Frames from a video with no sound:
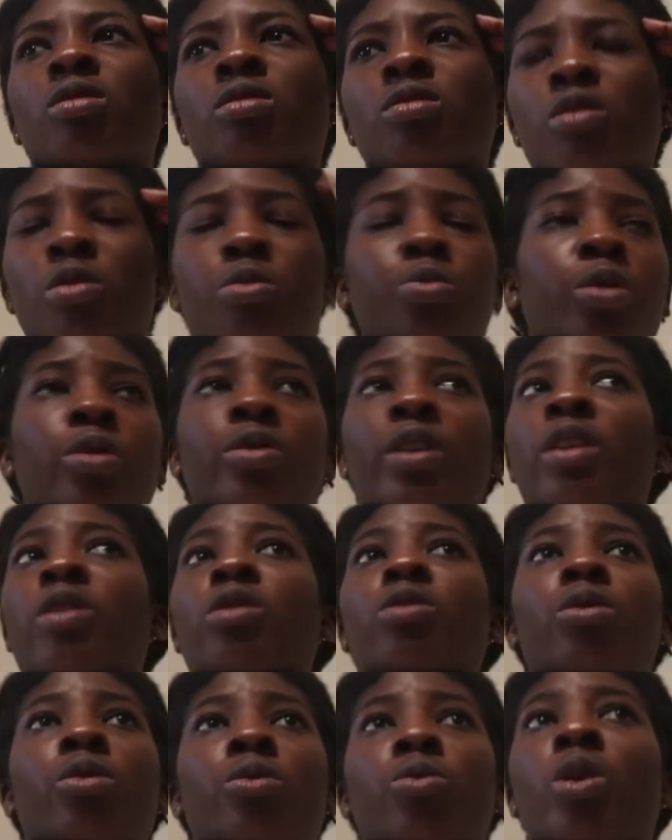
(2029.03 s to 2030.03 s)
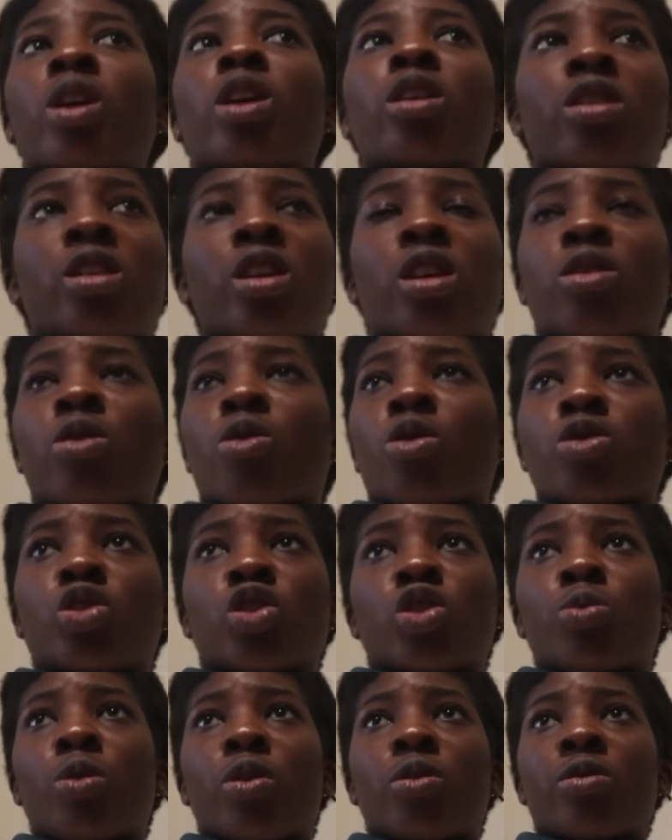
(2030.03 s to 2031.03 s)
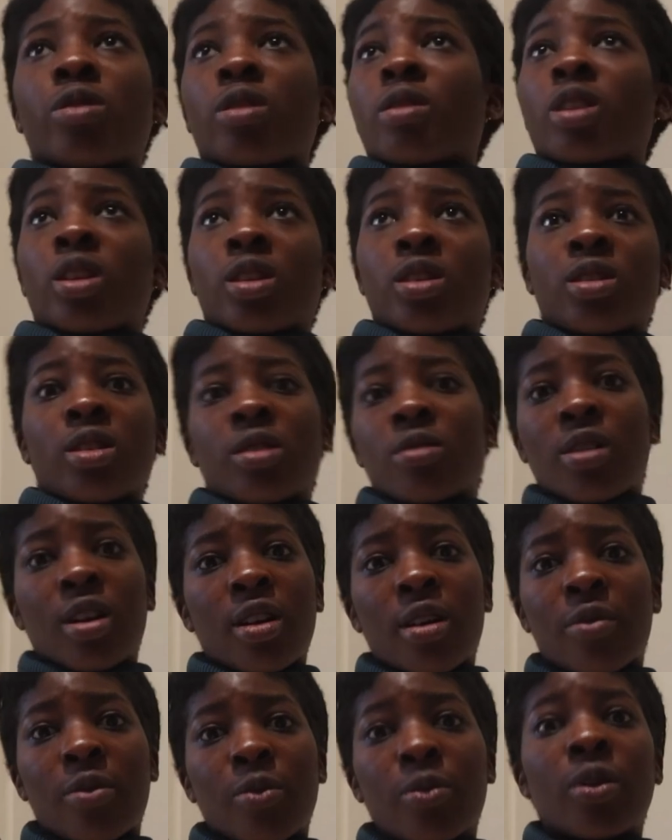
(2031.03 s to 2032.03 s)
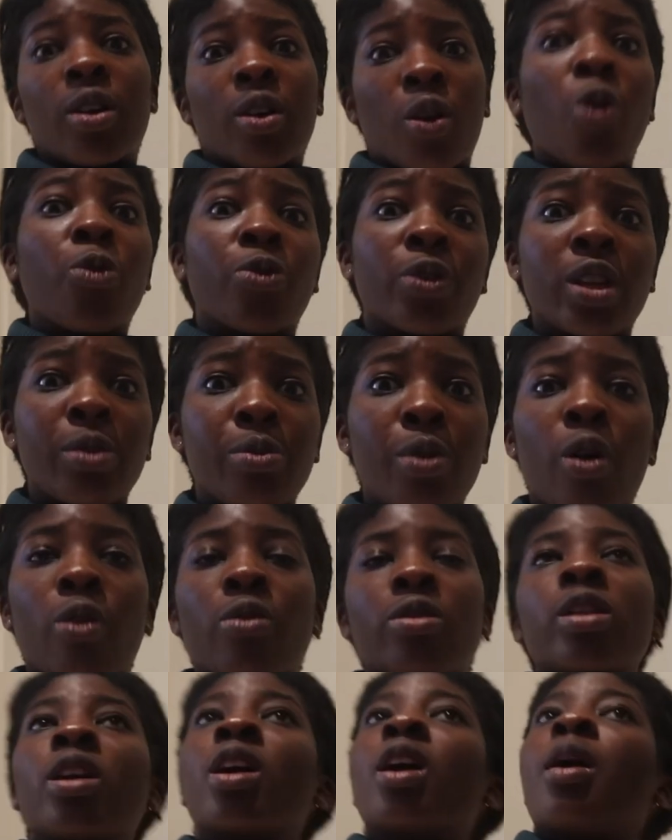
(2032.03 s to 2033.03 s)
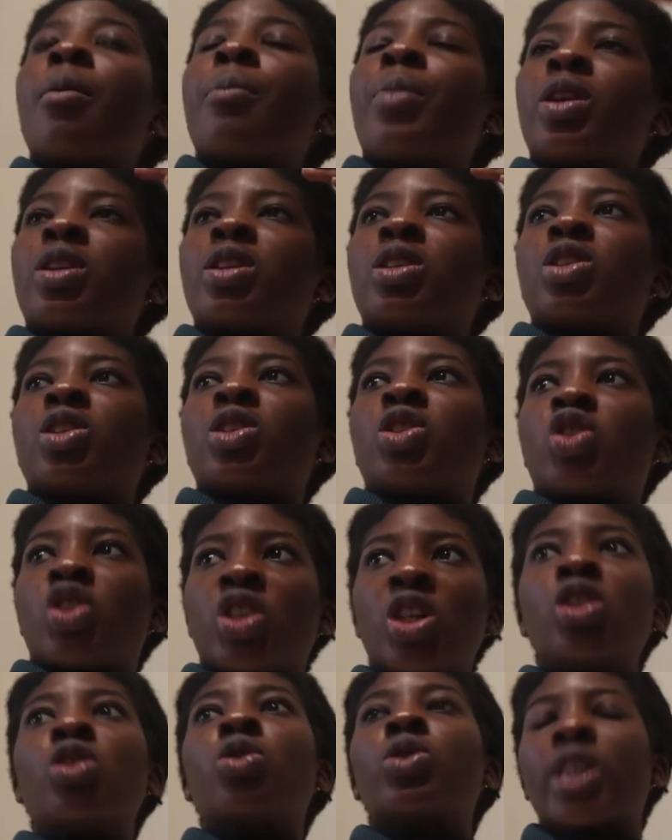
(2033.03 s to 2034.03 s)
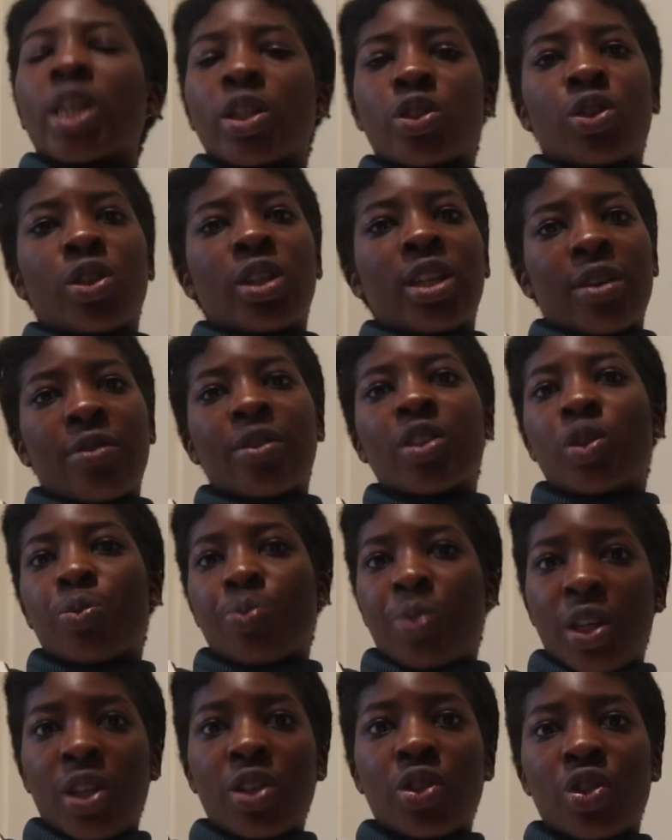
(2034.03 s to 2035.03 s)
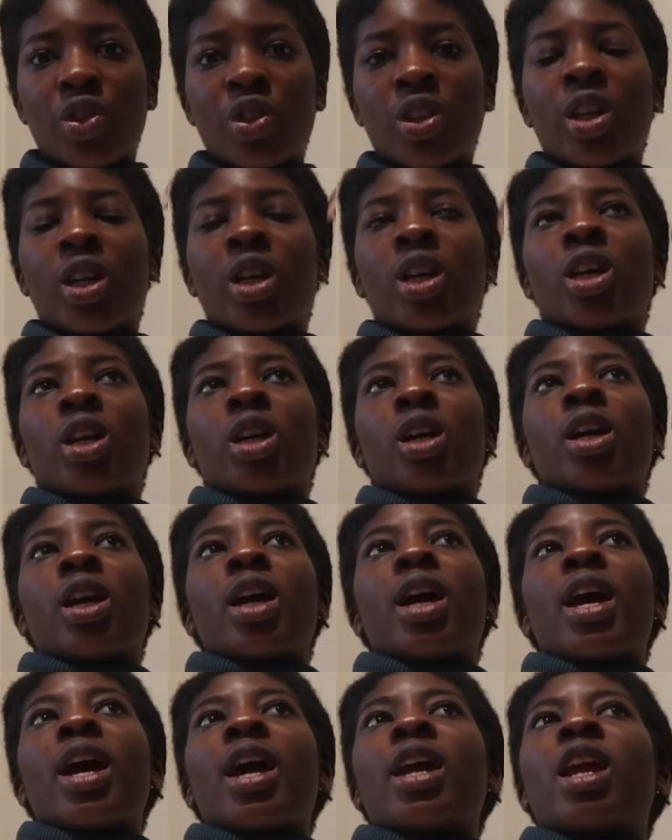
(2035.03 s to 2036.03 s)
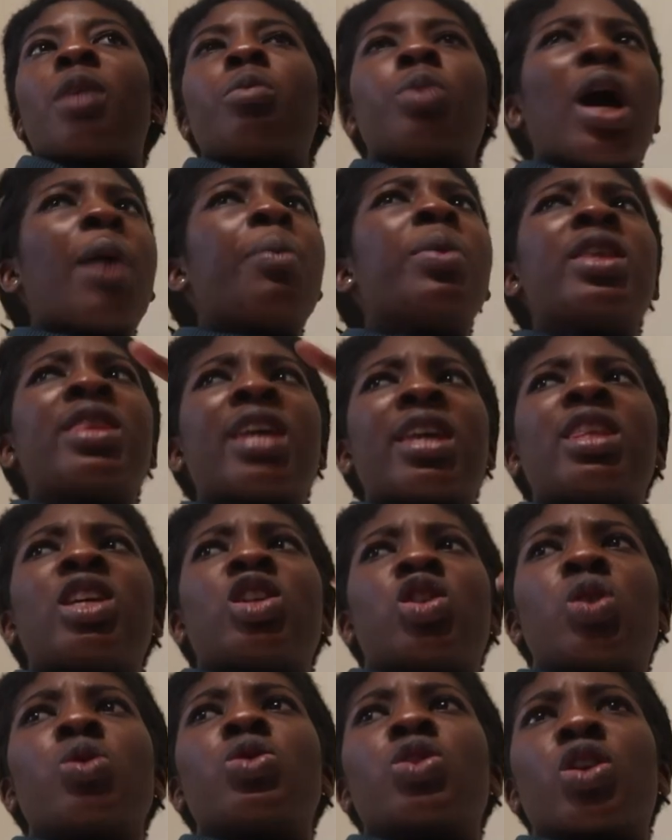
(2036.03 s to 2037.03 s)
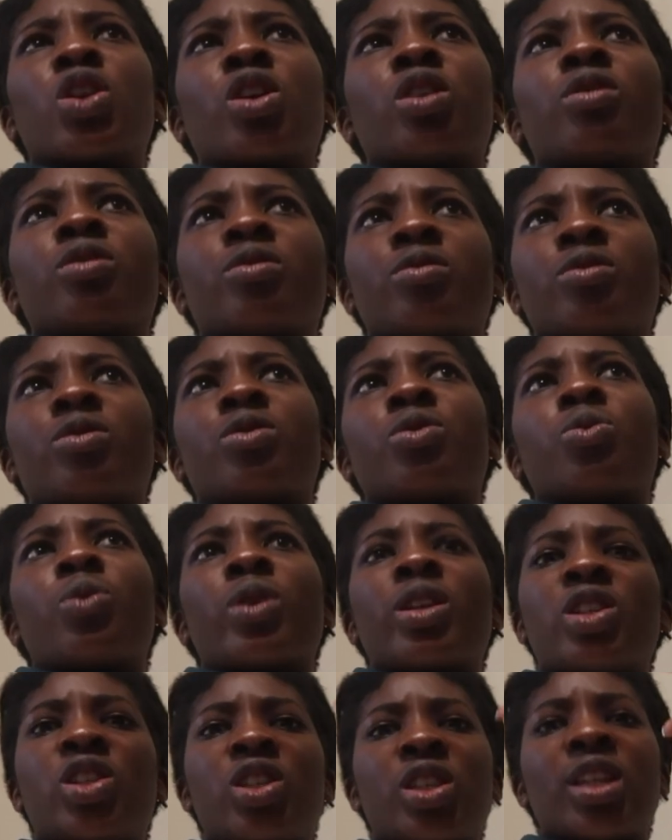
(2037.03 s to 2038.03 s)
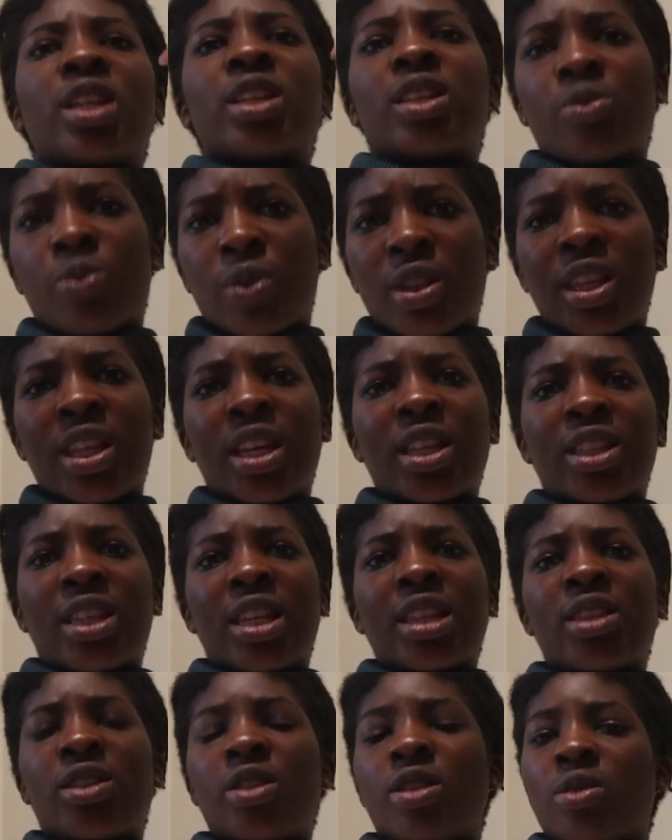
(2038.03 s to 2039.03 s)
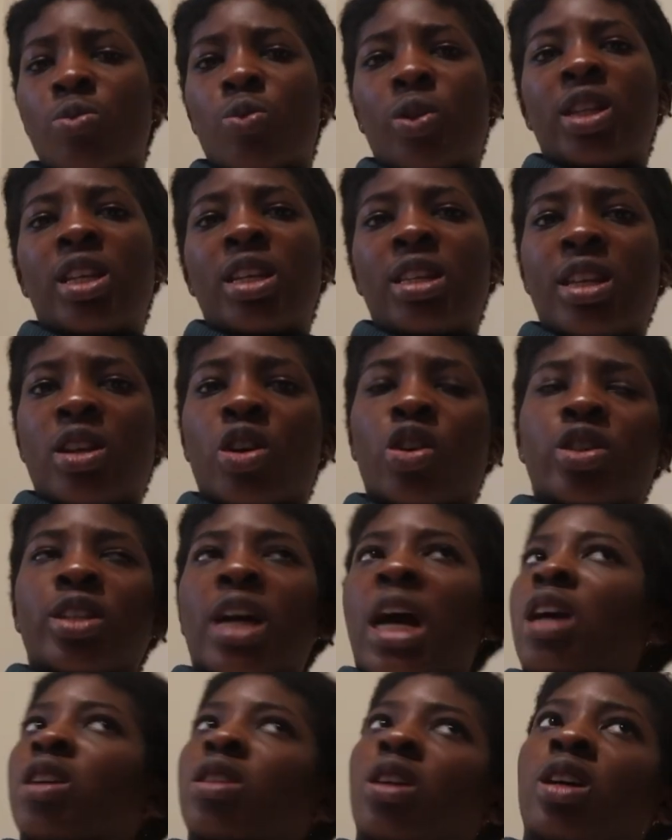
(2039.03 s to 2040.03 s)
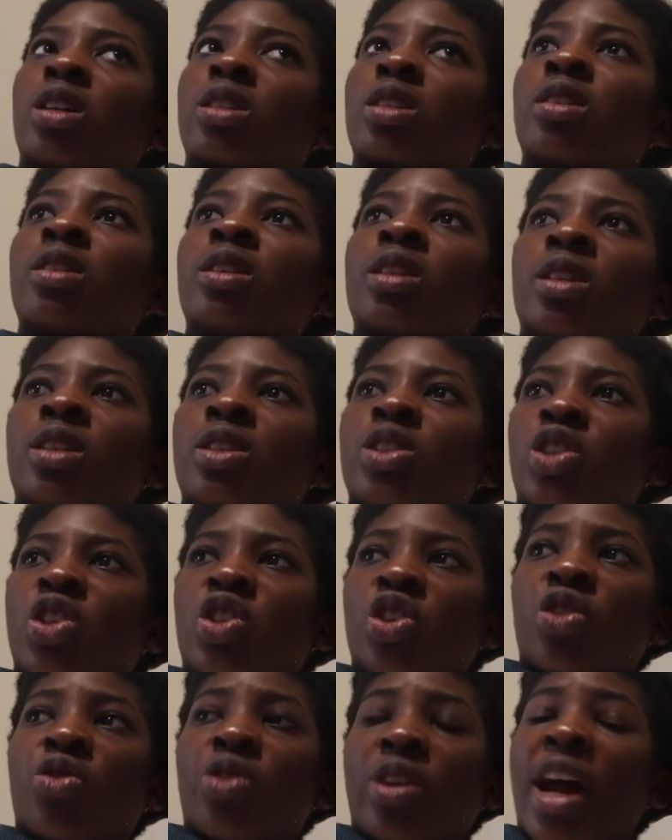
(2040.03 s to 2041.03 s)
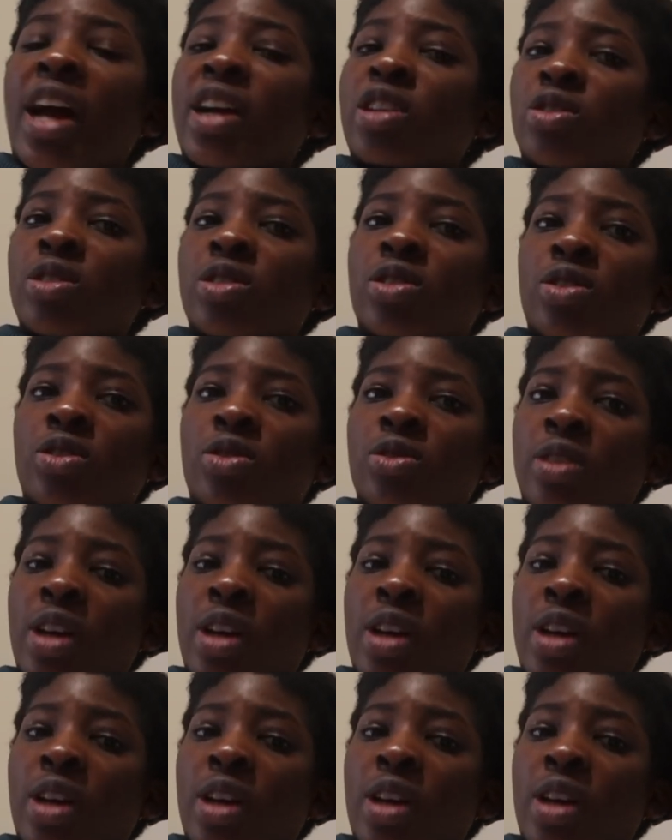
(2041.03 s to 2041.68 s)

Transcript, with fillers: or both i don't know one or the other or just both because uh, hopefully both but she knows how to give a speech and i'm happy that they chose her when she when they did when they did her dialogue she's a great actress to do